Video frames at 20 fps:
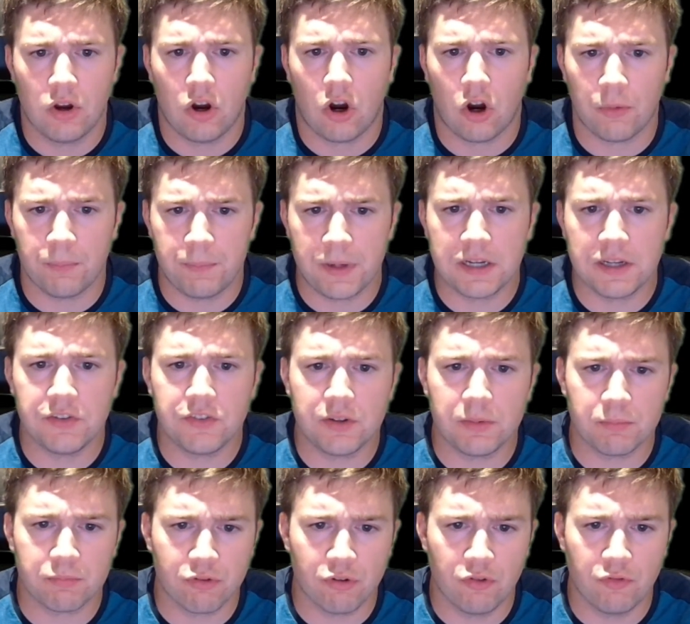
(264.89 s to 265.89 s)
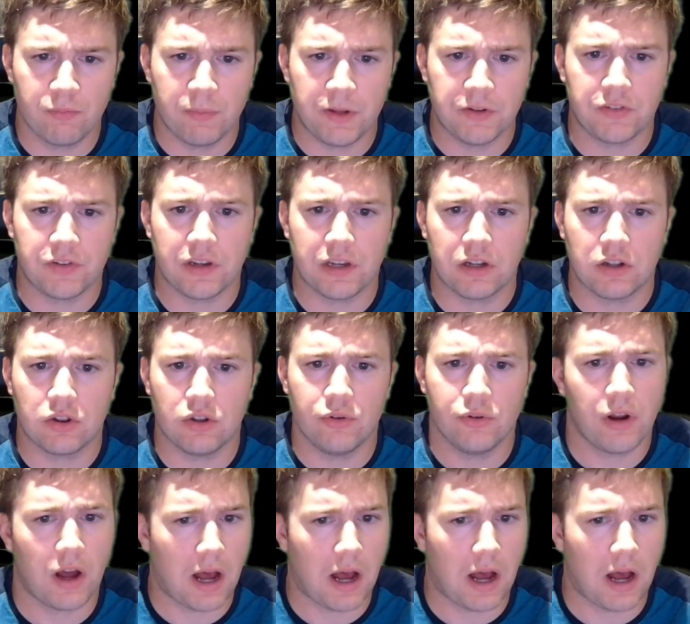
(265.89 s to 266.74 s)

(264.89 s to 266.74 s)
our biggest improvements include